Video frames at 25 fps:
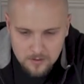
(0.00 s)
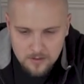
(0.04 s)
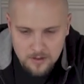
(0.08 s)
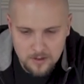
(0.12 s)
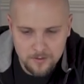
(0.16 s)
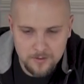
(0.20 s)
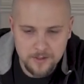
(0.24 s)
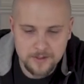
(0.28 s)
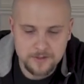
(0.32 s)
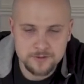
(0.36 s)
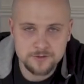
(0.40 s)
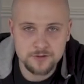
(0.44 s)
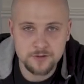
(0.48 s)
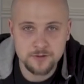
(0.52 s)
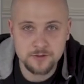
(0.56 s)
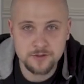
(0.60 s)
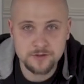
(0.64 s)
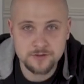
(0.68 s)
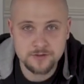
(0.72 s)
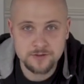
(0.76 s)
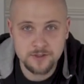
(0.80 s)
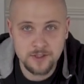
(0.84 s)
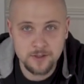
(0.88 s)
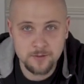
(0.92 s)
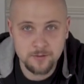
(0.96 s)
All right, so
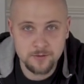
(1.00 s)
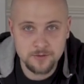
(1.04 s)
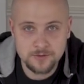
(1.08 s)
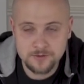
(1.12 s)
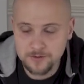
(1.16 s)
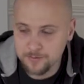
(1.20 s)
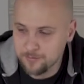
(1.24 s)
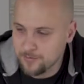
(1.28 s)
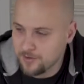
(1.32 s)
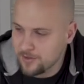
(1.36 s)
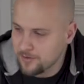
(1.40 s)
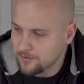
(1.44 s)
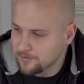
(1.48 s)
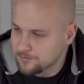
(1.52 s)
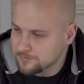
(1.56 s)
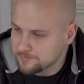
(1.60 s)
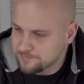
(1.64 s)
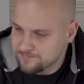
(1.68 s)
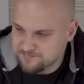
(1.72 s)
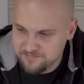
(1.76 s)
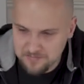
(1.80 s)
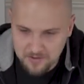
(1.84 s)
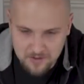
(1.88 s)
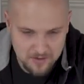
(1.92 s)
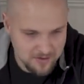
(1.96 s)
this table is
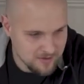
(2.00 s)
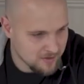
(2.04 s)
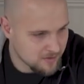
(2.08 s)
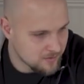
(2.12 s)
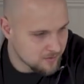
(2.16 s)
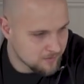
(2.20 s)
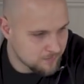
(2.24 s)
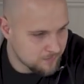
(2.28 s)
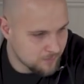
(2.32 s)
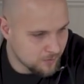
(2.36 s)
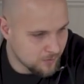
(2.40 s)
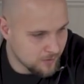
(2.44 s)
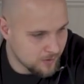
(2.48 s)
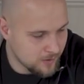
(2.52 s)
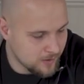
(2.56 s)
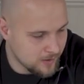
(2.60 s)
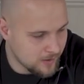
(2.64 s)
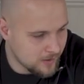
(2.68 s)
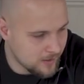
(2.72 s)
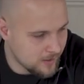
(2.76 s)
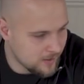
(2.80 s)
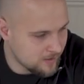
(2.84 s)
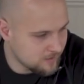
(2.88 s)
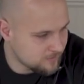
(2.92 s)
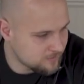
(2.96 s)
about four and a
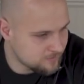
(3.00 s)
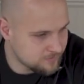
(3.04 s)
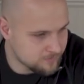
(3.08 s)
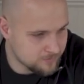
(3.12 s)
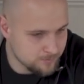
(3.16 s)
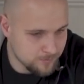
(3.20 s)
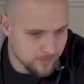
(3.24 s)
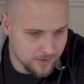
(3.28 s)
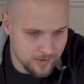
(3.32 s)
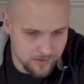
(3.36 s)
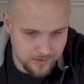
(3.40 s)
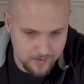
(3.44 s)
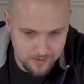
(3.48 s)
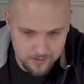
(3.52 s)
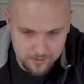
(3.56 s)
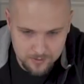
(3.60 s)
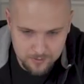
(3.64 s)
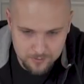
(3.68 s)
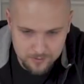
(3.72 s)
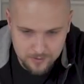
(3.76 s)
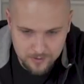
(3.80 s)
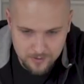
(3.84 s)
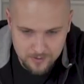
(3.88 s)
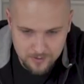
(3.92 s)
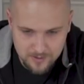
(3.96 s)
half by
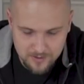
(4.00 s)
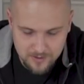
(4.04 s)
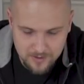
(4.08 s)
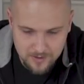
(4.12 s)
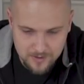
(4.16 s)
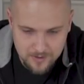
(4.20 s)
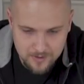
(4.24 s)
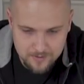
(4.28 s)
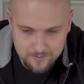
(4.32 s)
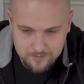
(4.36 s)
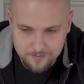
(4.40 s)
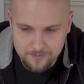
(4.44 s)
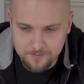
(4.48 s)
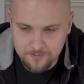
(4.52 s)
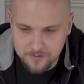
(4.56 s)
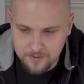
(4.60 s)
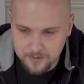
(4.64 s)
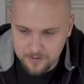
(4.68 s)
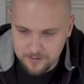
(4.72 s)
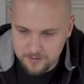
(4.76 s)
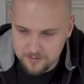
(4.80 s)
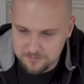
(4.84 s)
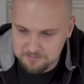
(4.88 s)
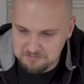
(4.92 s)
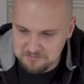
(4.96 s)
three and a half
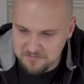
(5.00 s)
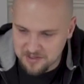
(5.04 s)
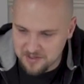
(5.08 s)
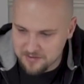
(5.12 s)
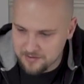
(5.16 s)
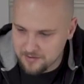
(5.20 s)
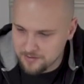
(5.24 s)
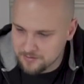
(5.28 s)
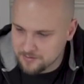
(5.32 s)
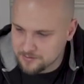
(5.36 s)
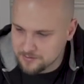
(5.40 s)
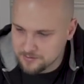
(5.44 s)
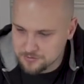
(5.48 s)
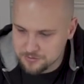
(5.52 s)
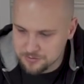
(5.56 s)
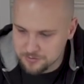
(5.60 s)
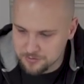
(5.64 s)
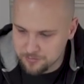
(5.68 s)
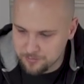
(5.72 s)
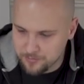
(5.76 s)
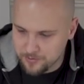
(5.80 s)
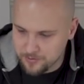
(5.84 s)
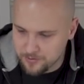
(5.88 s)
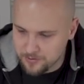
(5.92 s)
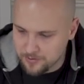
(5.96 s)
feet. I think this
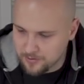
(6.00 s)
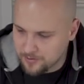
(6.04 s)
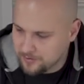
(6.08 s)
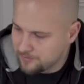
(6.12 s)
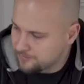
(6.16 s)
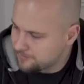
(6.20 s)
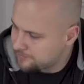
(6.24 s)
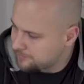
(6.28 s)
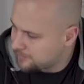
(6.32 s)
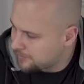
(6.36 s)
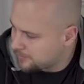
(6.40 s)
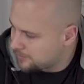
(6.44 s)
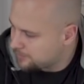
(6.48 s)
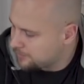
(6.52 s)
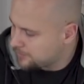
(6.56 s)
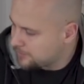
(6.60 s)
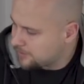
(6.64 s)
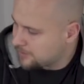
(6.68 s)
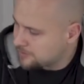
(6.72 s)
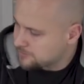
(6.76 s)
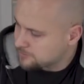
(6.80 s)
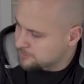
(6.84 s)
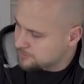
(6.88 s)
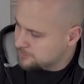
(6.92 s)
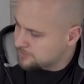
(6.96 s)
should be enough. Um, in
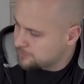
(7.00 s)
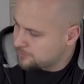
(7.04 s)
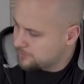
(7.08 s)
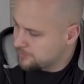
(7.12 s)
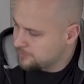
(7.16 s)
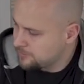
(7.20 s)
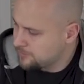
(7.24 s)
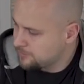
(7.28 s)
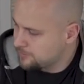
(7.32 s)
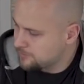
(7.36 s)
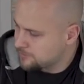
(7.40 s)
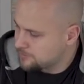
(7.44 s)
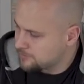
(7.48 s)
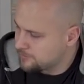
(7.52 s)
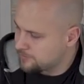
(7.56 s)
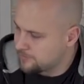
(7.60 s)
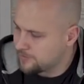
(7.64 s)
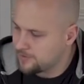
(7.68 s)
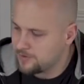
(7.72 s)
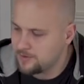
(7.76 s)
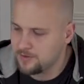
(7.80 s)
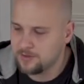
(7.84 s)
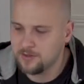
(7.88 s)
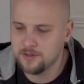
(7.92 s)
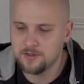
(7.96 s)
case what you're wondering what's over
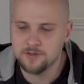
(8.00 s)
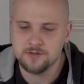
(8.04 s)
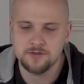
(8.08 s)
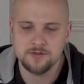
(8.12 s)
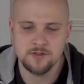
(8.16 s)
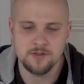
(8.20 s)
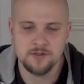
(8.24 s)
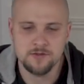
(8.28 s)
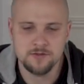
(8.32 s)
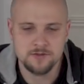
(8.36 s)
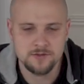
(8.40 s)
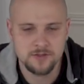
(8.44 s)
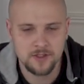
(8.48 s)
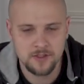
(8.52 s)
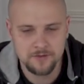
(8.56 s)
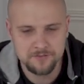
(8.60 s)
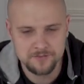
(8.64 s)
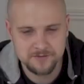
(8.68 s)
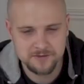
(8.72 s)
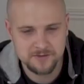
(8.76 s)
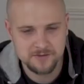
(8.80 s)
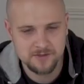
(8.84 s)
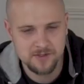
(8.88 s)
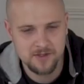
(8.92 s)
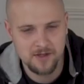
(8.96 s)
here, it's little
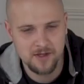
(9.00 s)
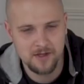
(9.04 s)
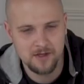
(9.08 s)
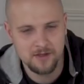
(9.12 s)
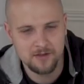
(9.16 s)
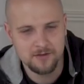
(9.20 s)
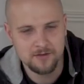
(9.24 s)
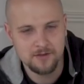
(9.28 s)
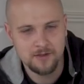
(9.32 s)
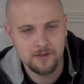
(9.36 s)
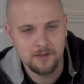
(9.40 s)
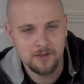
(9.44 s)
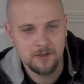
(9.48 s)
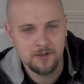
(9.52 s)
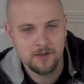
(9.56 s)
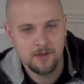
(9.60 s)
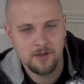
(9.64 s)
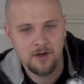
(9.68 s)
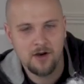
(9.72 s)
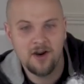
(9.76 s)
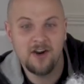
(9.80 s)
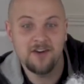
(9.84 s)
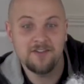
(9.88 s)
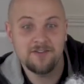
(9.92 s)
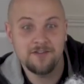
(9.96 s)
tufts that
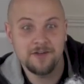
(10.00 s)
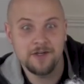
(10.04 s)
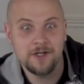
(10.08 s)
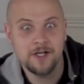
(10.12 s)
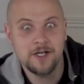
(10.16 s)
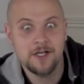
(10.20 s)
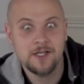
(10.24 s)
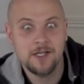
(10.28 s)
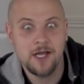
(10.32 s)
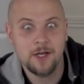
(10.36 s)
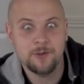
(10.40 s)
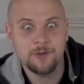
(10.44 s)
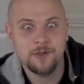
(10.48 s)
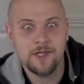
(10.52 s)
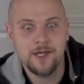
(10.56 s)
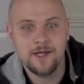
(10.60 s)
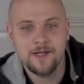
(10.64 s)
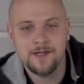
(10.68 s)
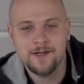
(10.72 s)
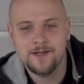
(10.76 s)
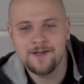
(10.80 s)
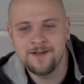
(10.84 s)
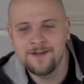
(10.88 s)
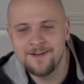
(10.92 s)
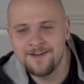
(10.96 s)
aren't very
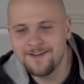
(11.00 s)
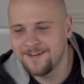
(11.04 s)
cloud-like.